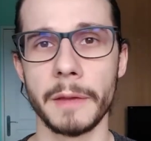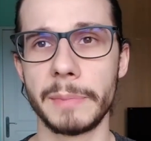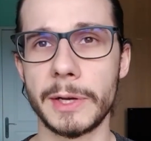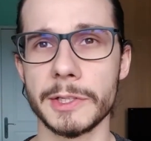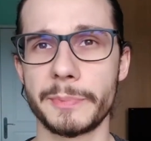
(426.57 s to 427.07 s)

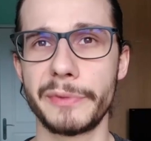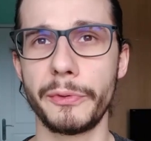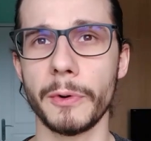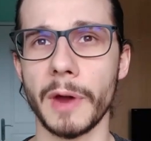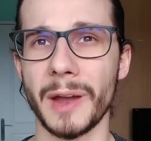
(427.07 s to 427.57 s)
Because
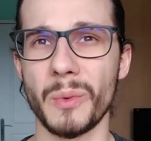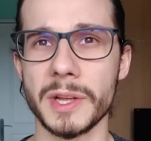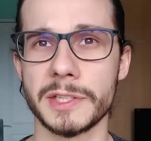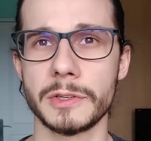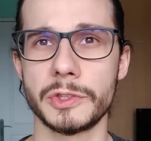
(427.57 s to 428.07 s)
before I
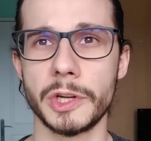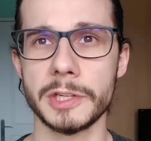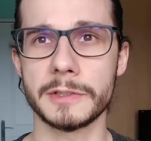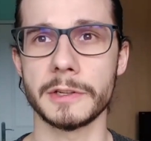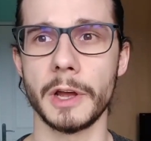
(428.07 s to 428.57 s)
was
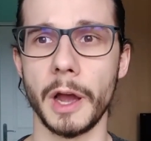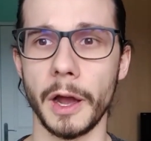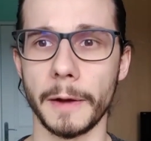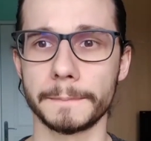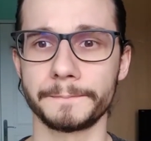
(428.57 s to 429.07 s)
just
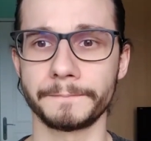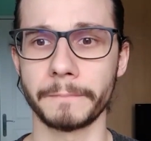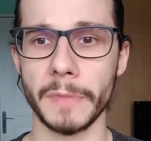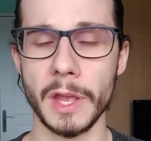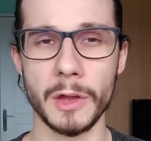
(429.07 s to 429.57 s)

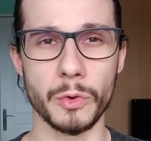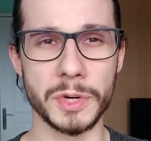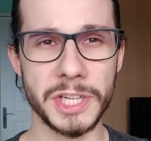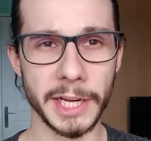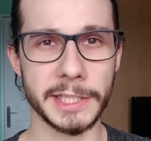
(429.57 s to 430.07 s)

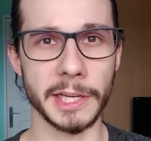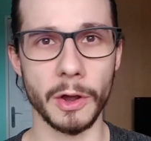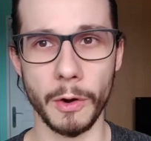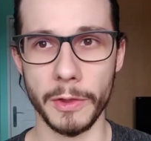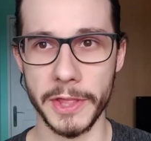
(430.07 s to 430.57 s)

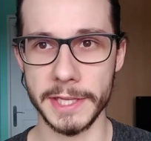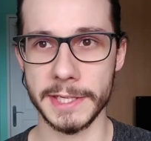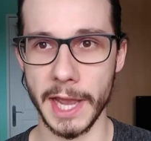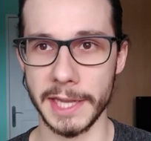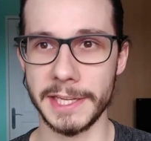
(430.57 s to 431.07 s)
rejecting all
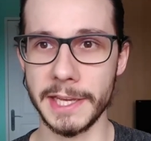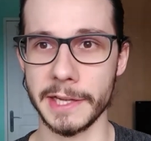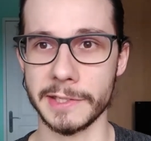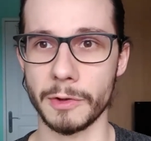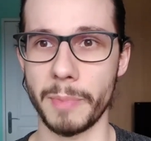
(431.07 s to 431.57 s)
these
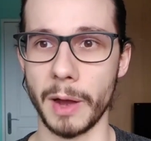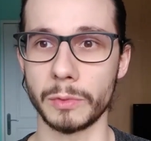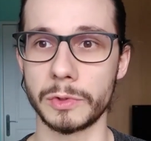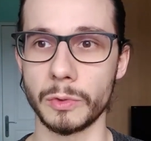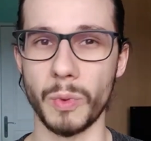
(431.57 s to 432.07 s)
ideas
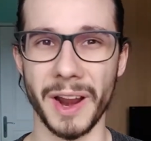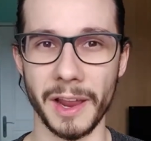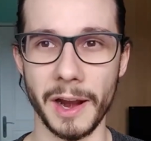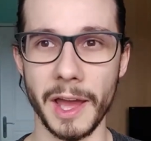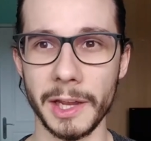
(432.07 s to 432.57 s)
about what
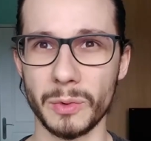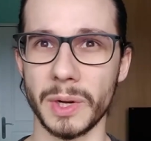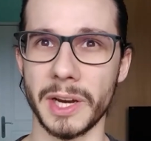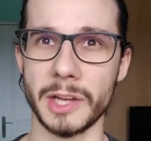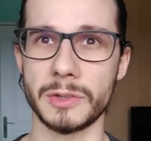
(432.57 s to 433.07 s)
I like,
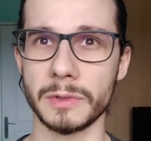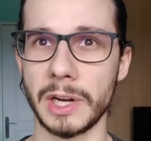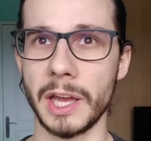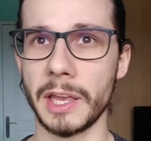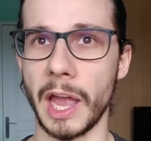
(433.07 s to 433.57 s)
what I don't
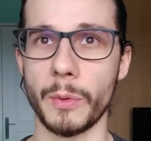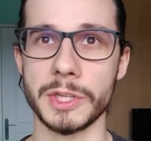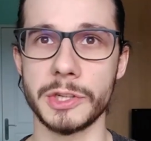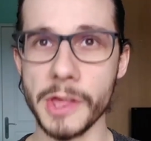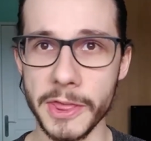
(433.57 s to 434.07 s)
like. I was
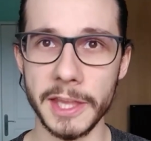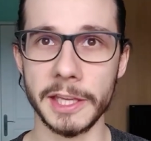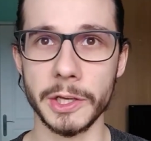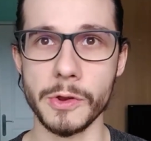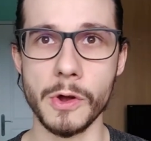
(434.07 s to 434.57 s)
just thinking,